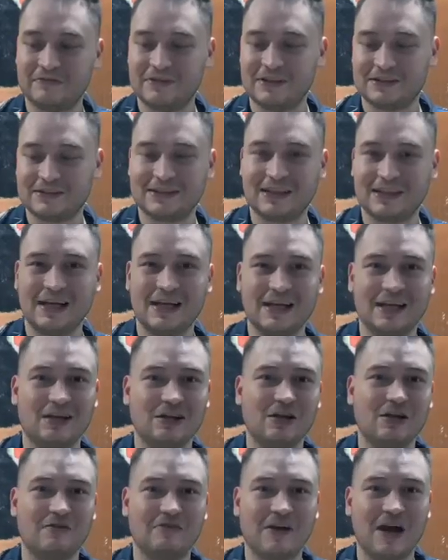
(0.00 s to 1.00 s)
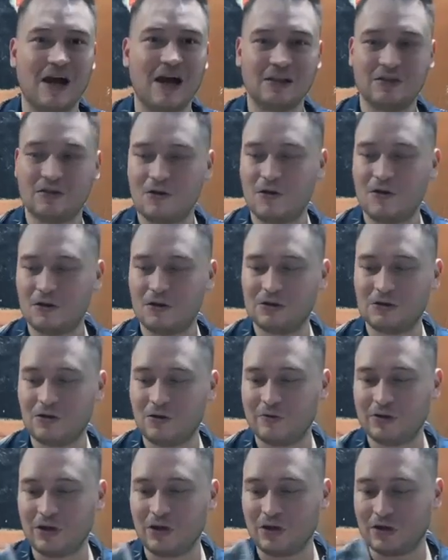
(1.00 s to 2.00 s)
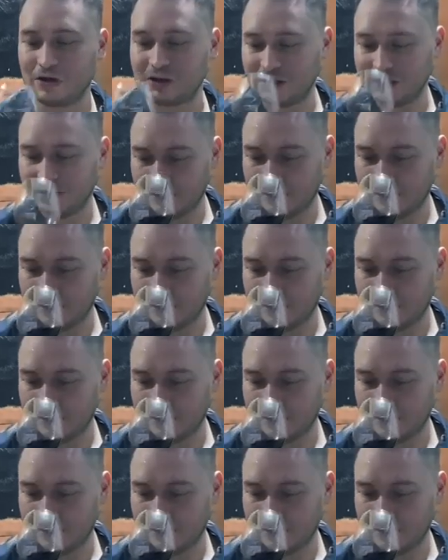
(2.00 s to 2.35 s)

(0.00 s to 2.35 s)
there's like a lot of alcohol going on.